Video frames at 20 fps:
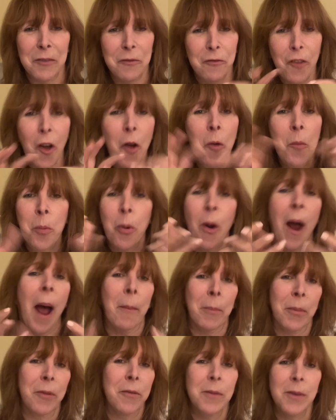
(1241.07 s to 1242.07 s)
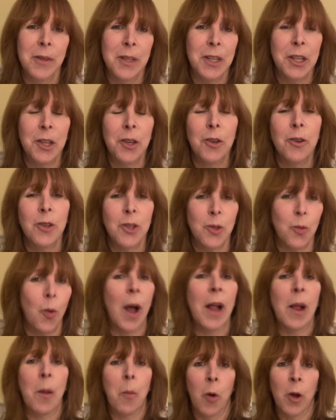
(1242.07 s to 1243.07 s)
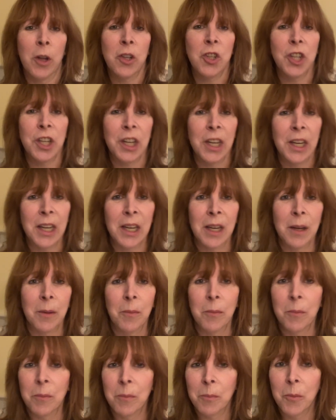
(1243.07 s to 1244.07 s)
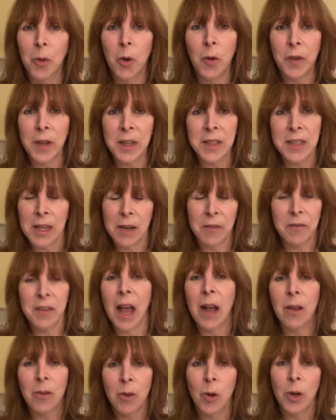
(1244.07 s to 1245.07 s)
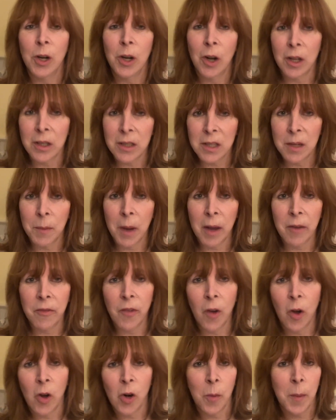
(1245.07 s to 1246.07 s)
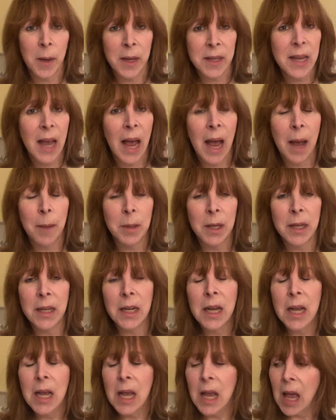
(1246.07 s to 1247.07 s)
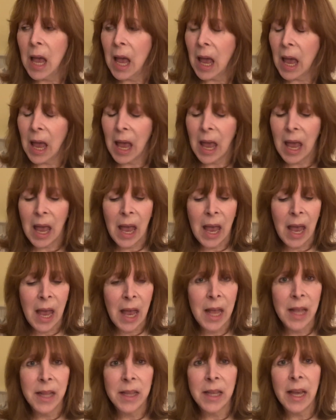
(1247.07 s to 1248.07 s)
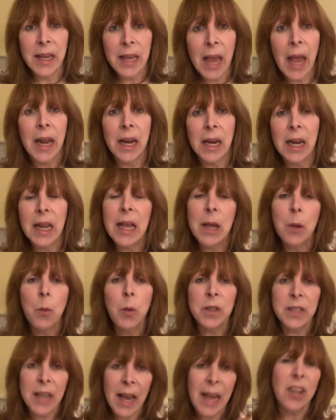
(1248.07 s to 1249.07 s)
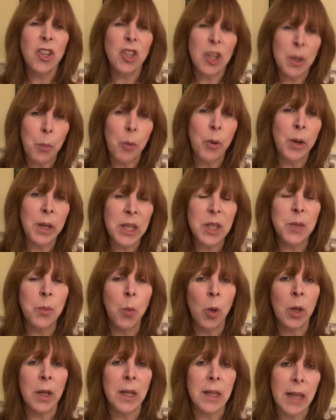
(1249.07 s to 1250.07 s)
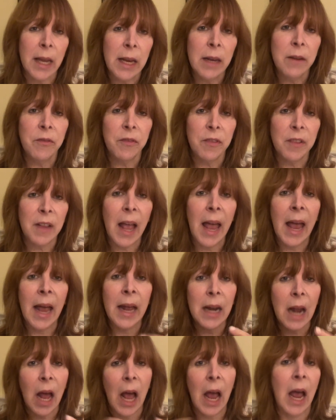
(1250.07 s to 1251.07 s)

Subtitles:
phone prop to use while I'm watching movies that I've downloaded onto my phone or my tablet. And again, it was actually pretty small. It laid flat.